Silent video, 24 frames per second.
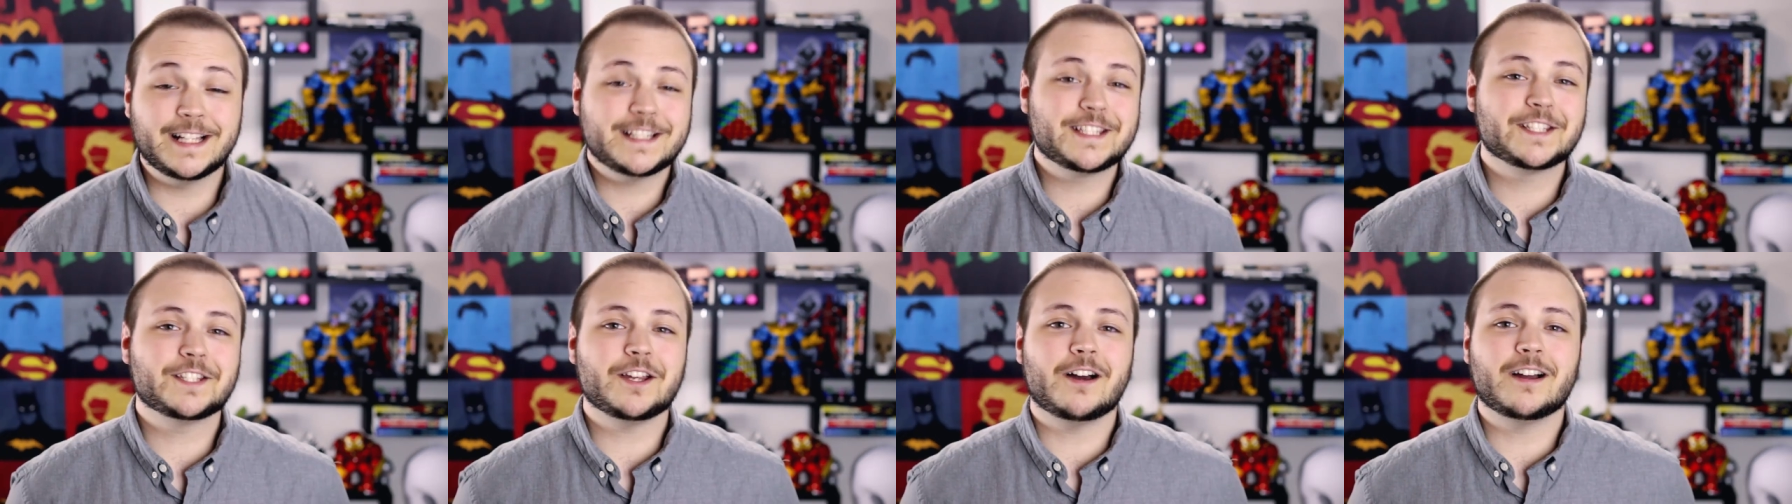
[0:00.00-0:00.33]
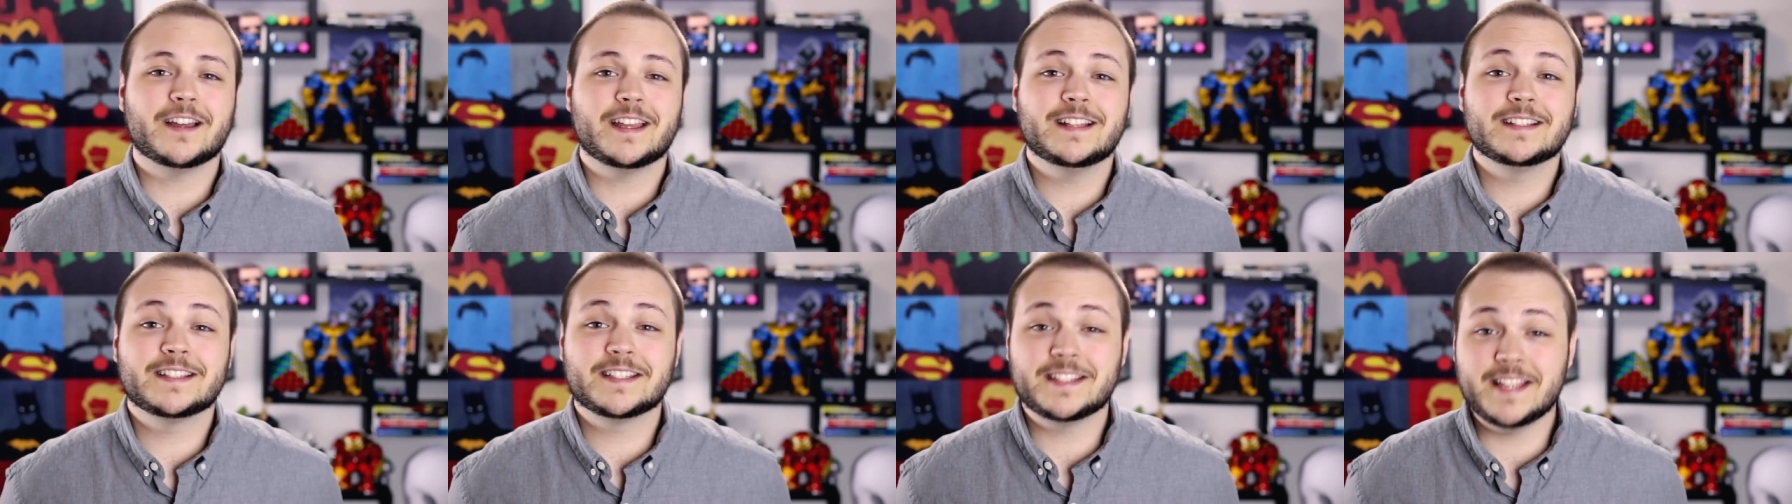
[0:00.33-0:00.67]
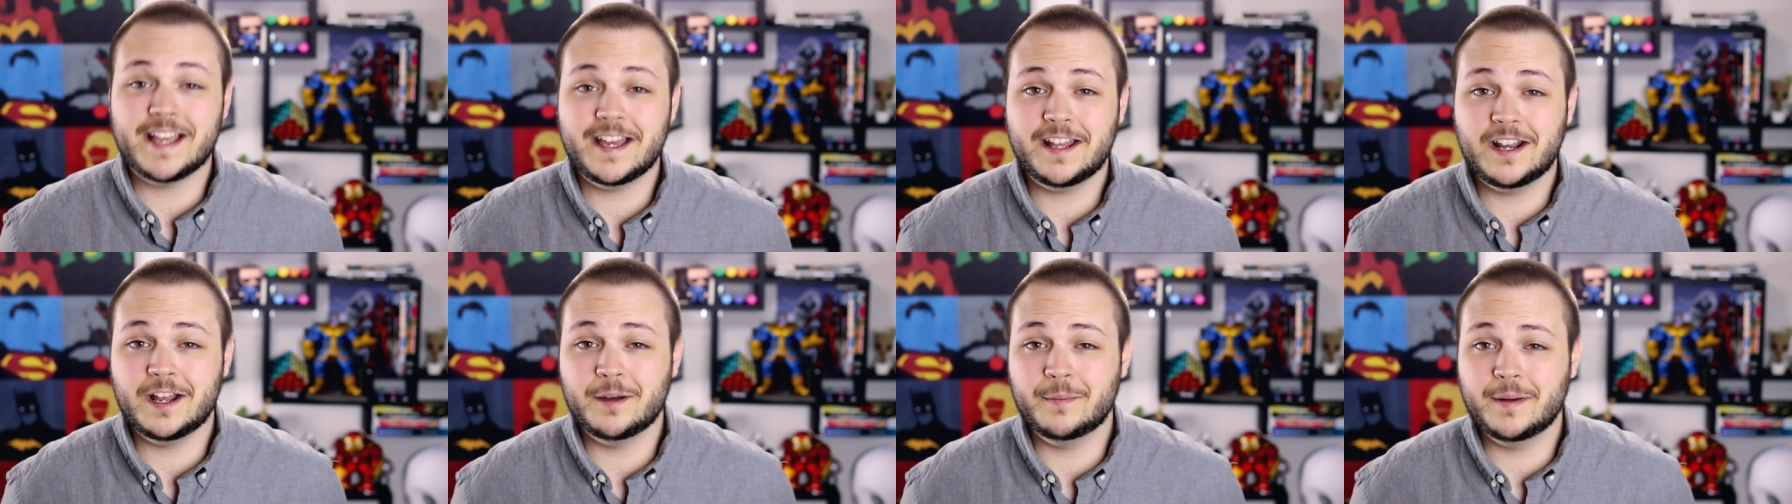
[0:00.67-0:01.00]
Let's talk
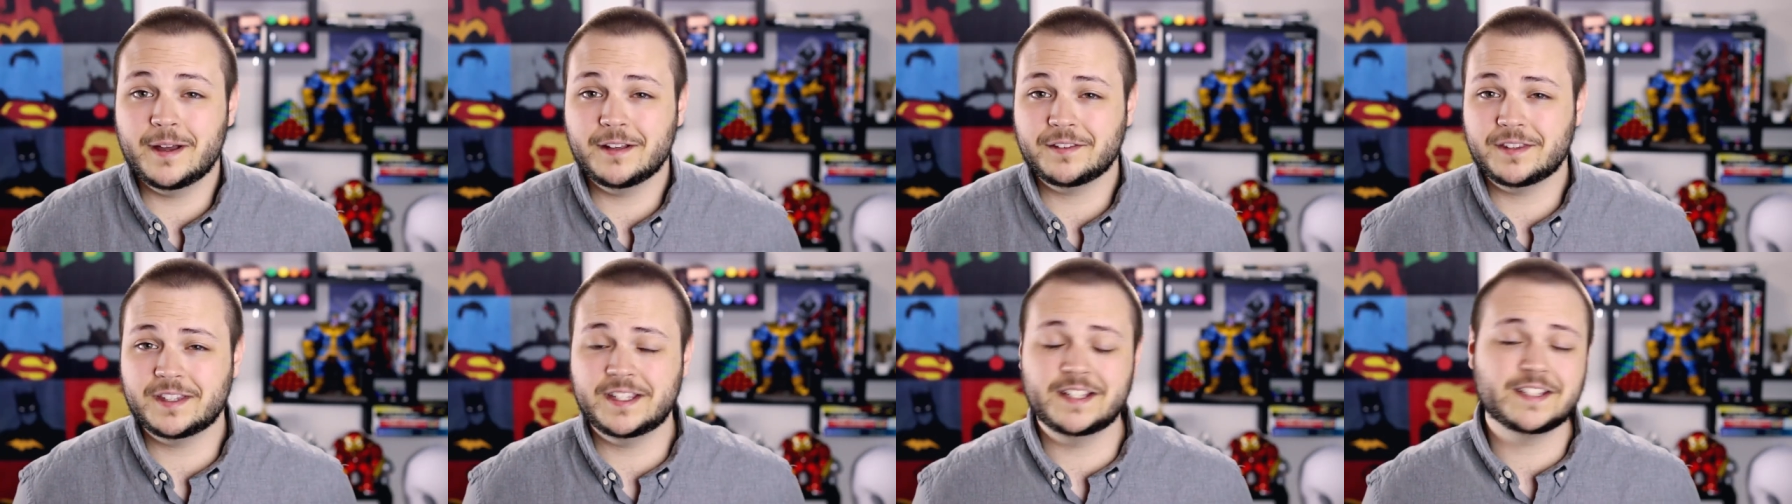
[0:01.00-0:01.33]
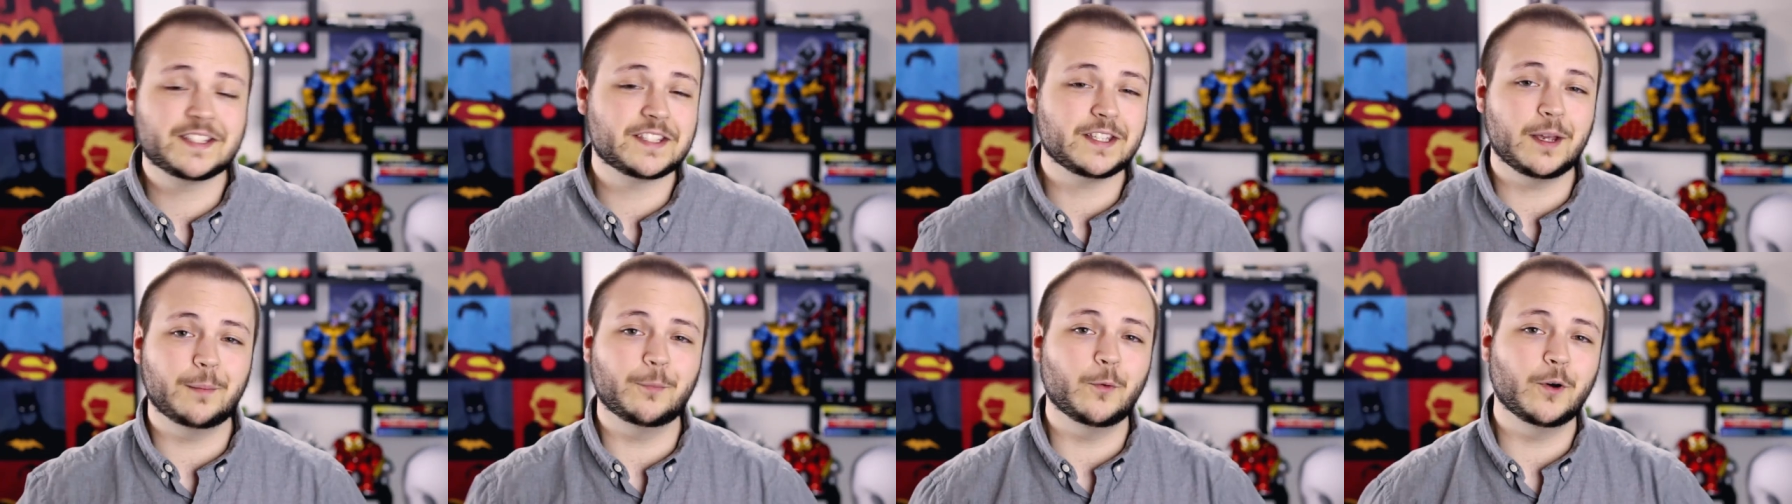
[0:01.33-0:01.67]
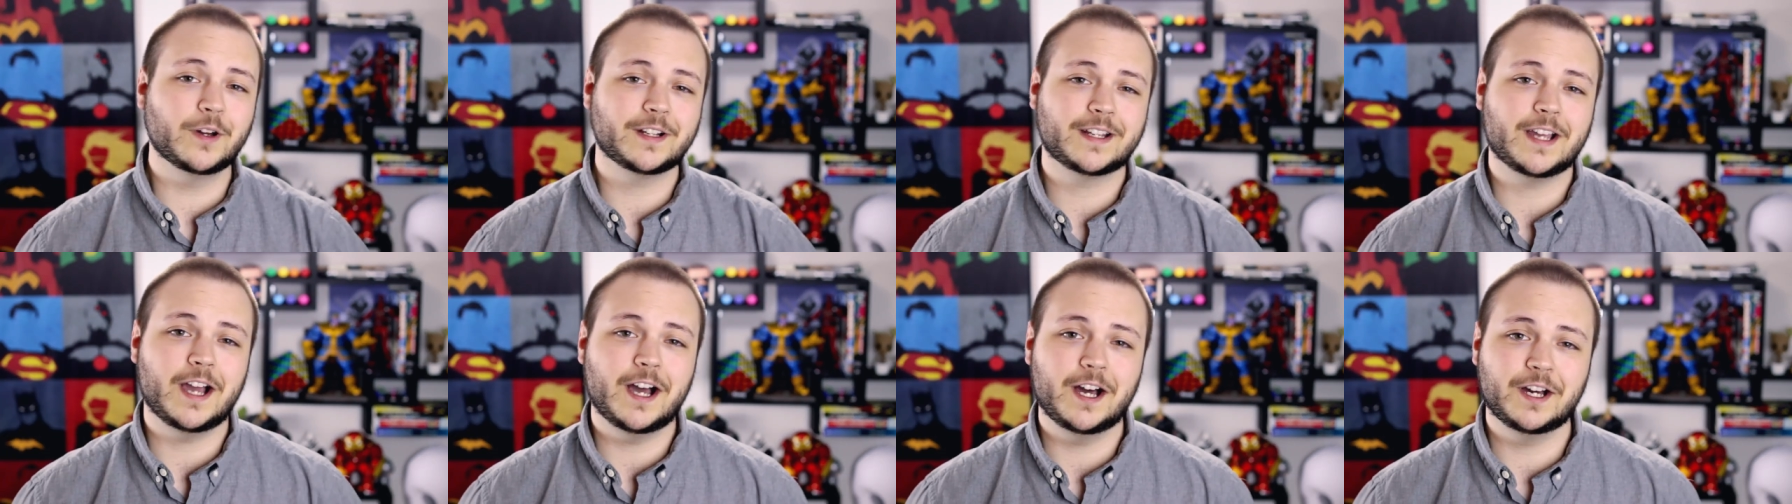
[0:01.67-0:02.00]
instead about the somewhat